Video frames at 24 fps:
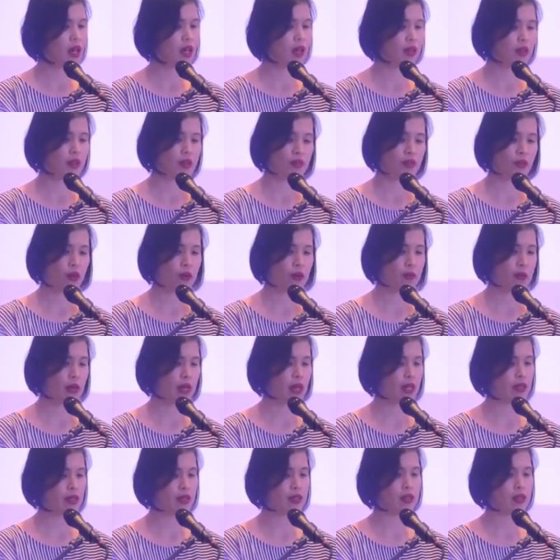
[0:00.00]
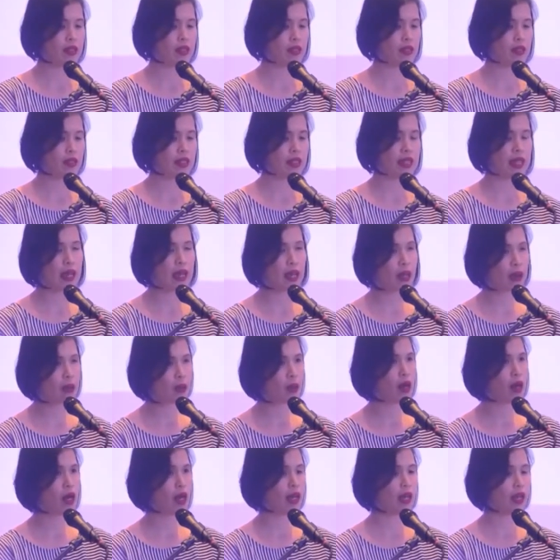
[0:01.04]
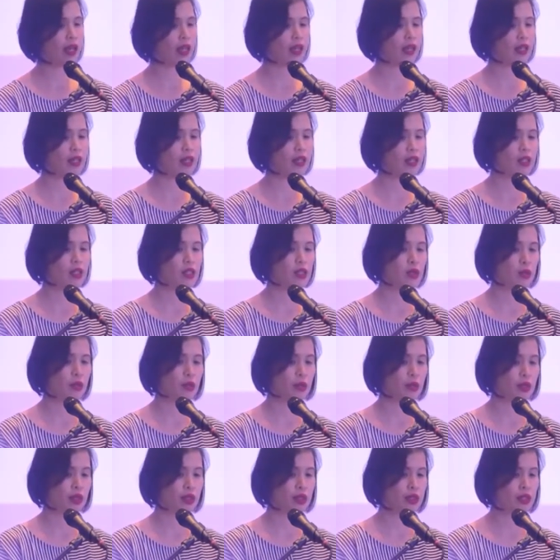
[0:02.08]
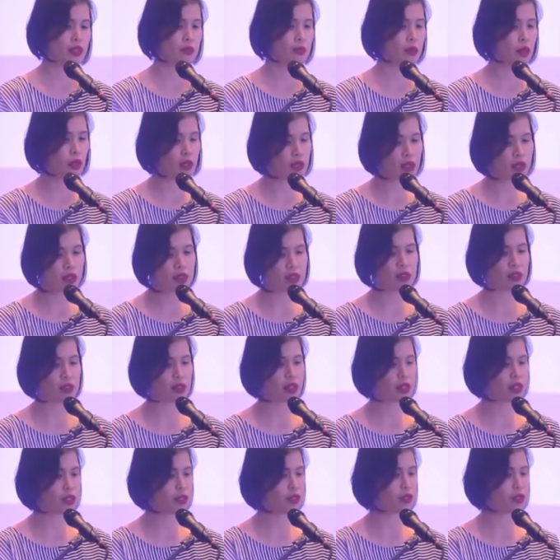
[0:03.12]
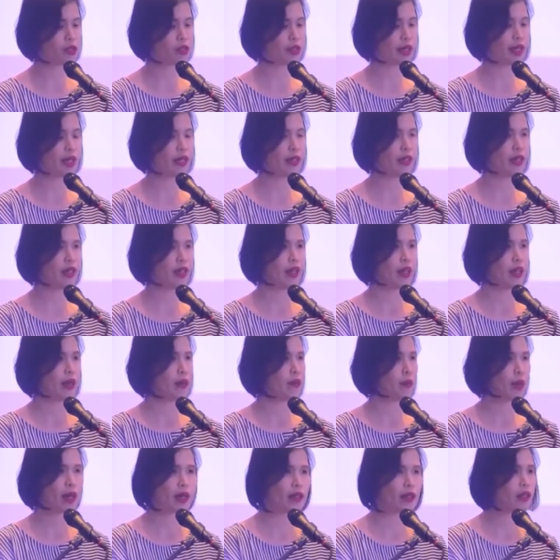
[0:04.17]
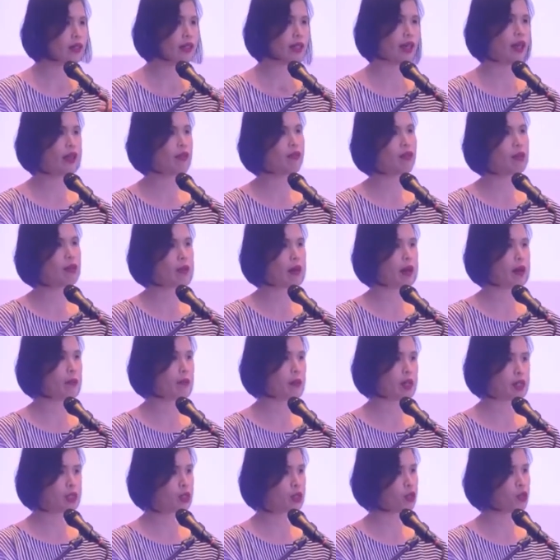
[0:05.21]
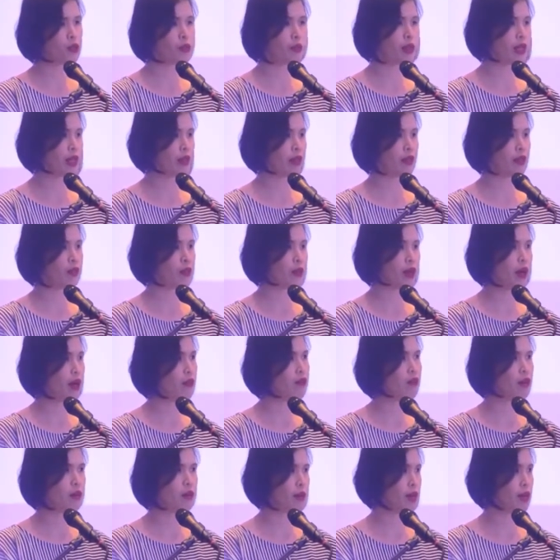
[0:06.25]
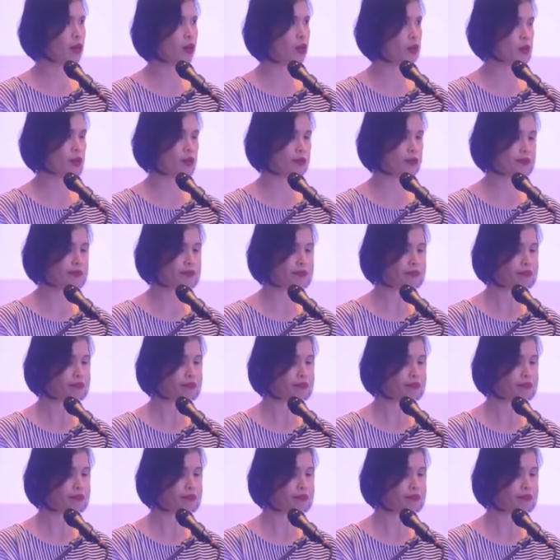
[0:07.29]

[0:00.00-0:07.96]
other formats, DIY, stores, modern, traditional trade, practically everywhere, mushrooming wherever we go.